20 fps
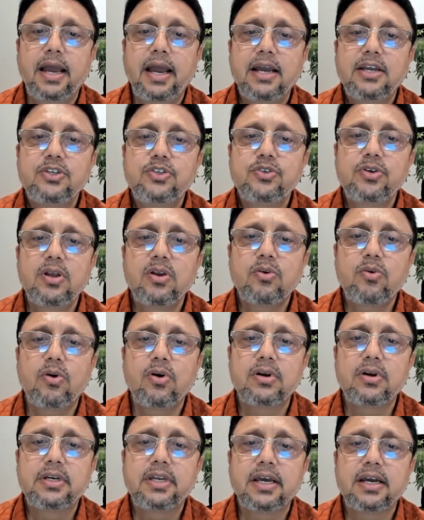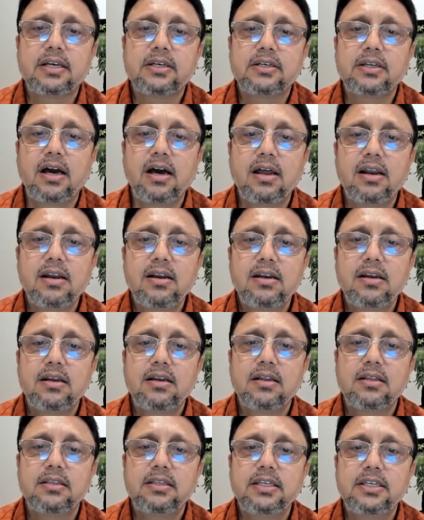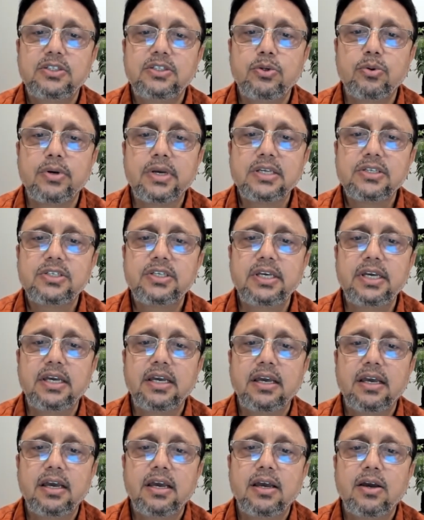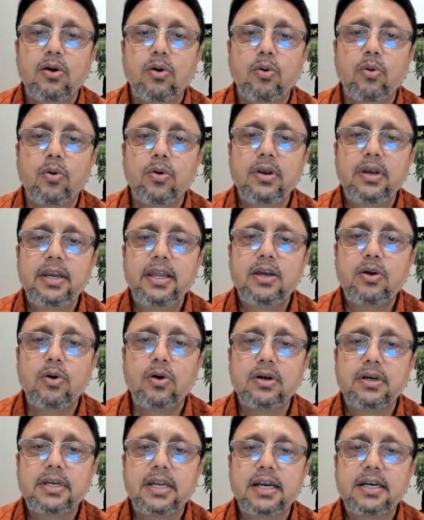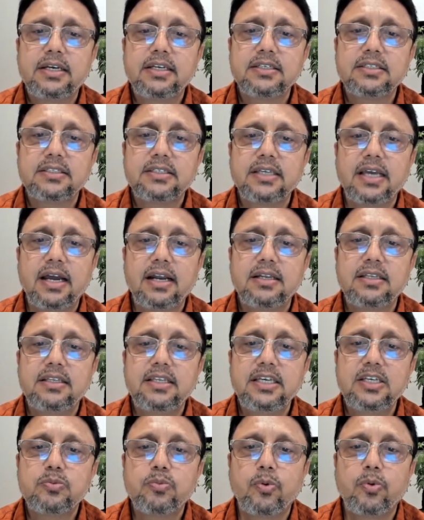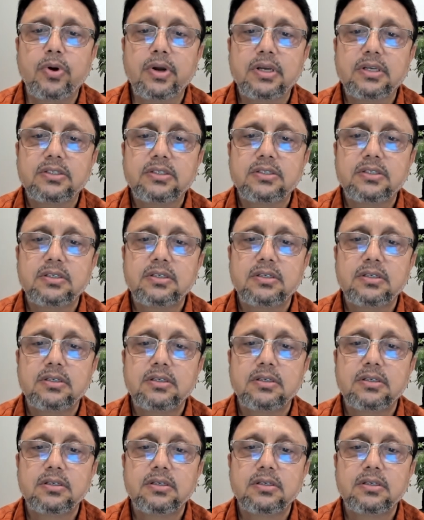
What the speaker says: actual contact are these. You can see only contact is at these points.